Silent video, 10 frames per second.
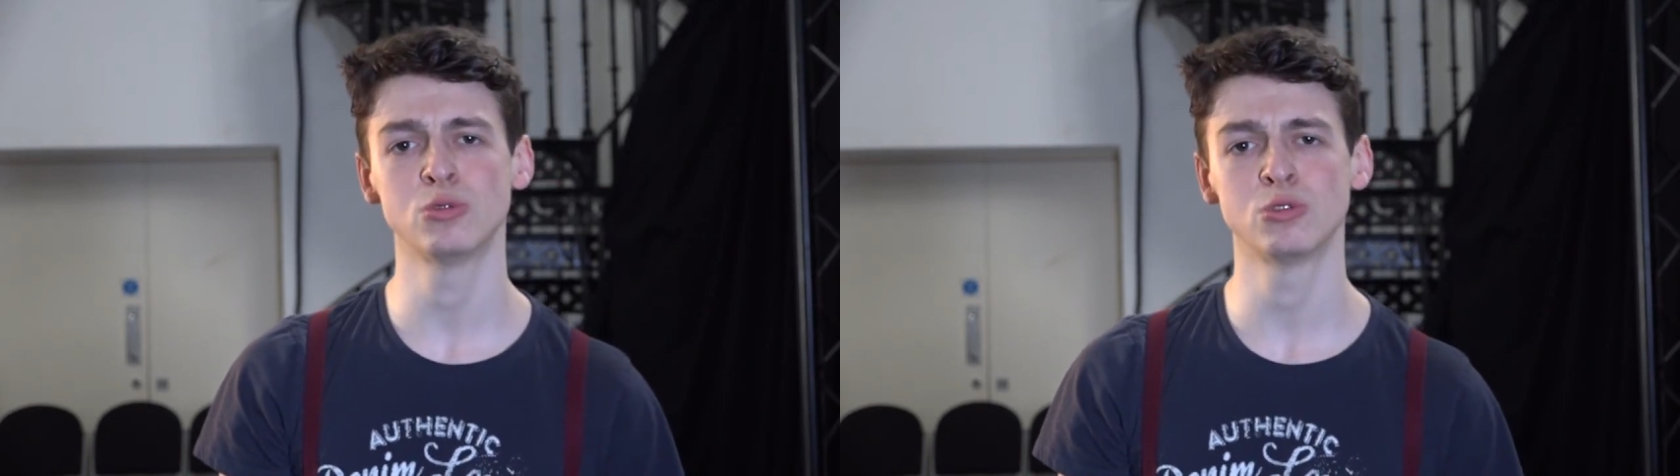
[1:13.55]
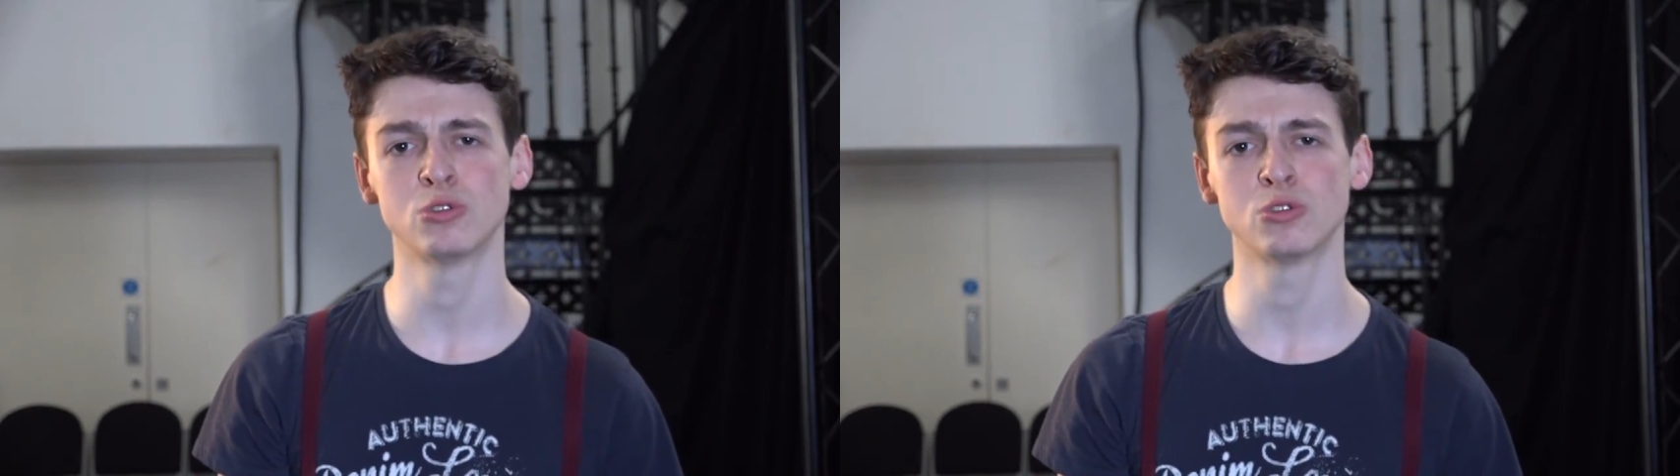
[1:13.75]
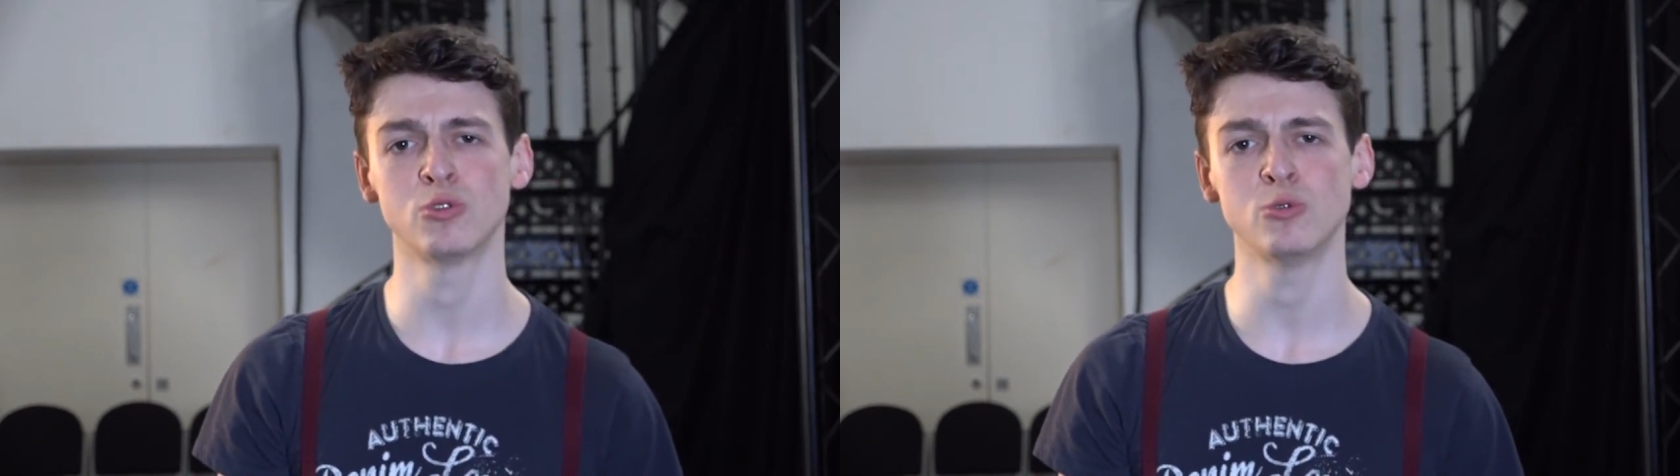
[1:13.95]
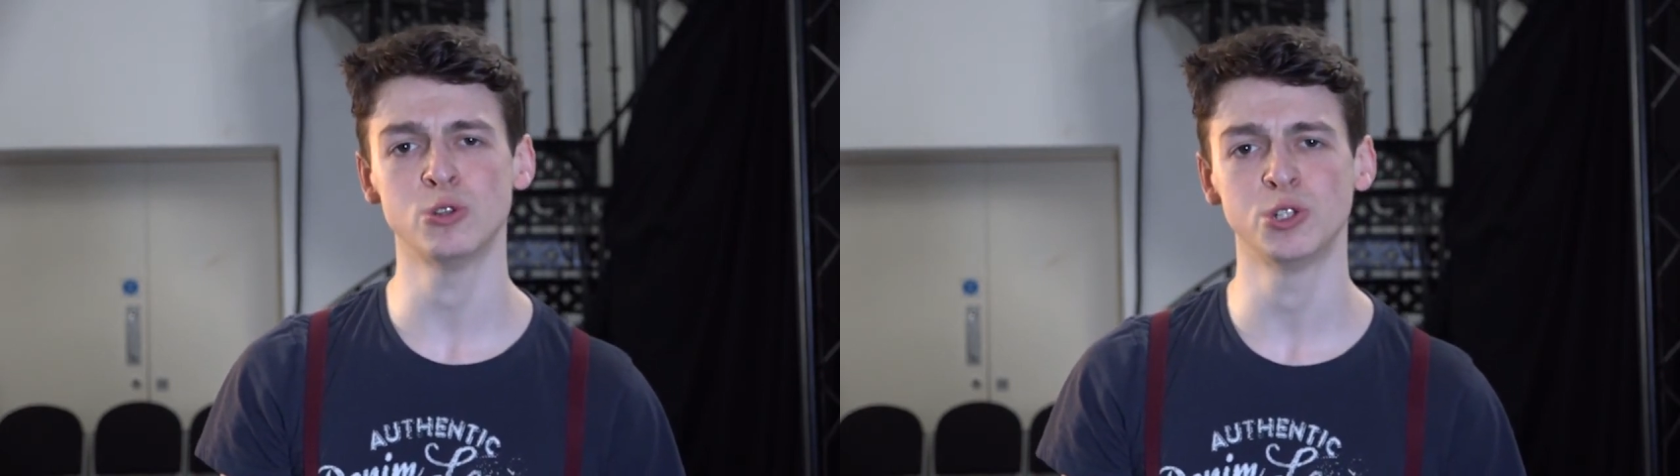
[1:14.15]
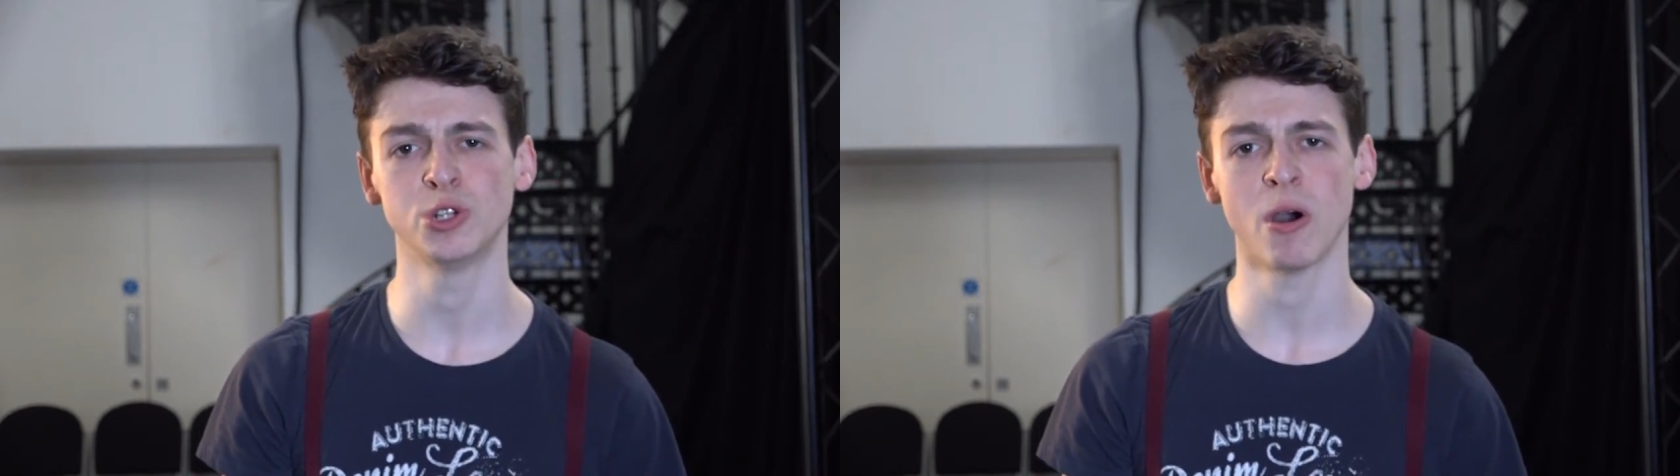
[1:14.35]
so
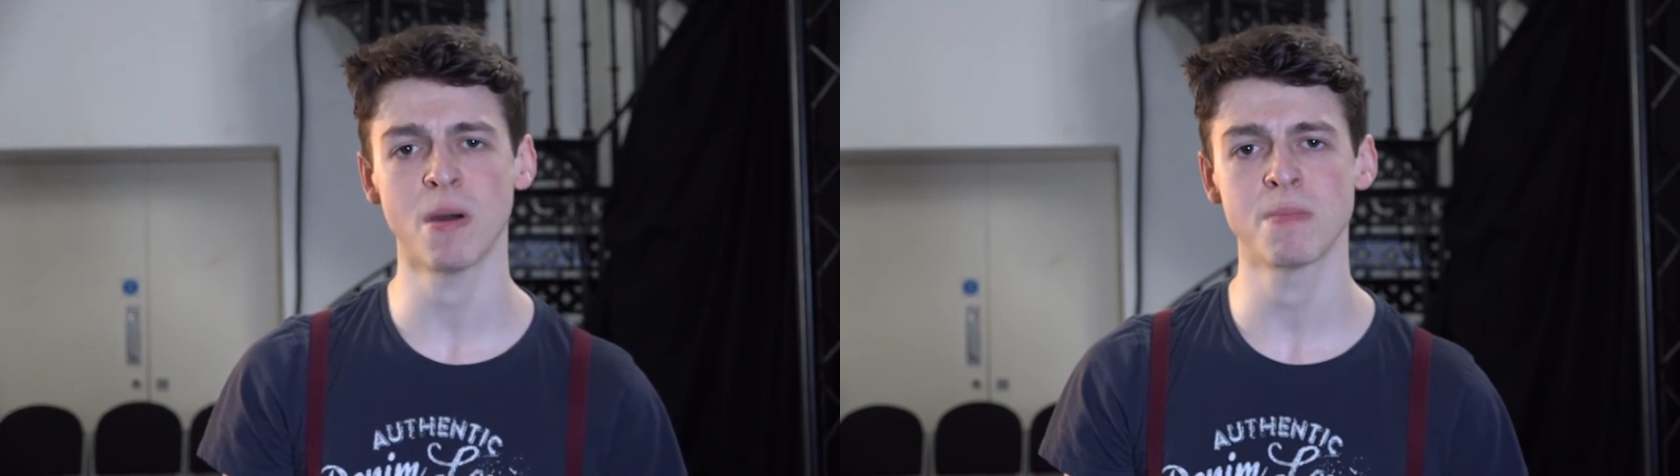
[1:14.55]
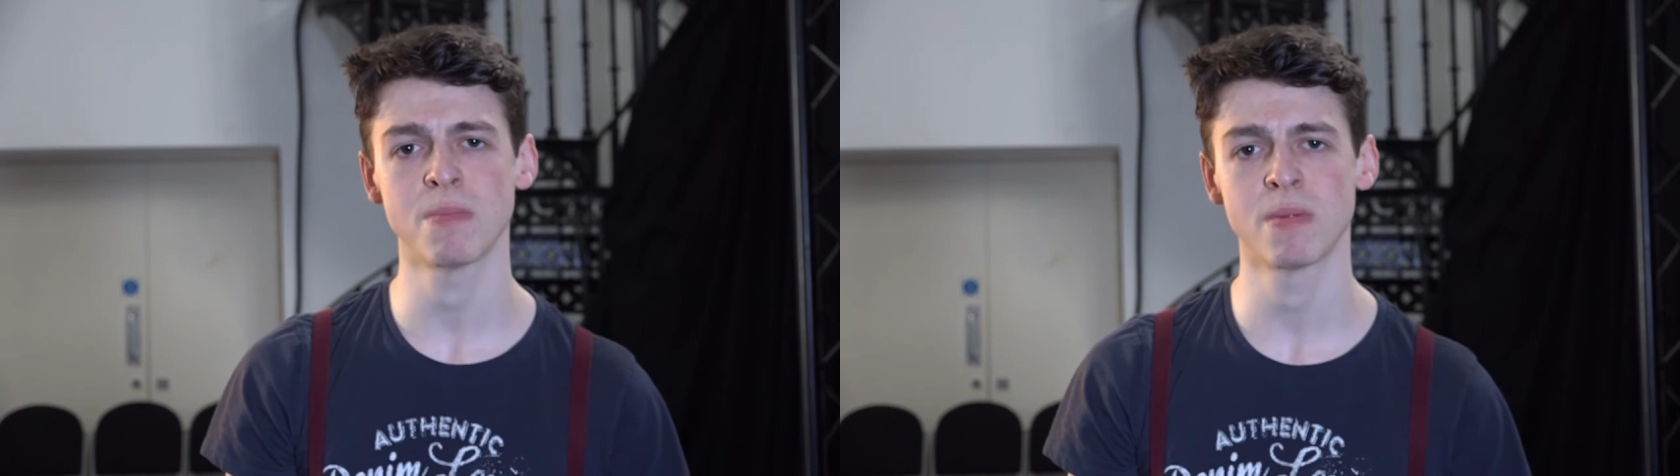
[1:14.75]
sharp.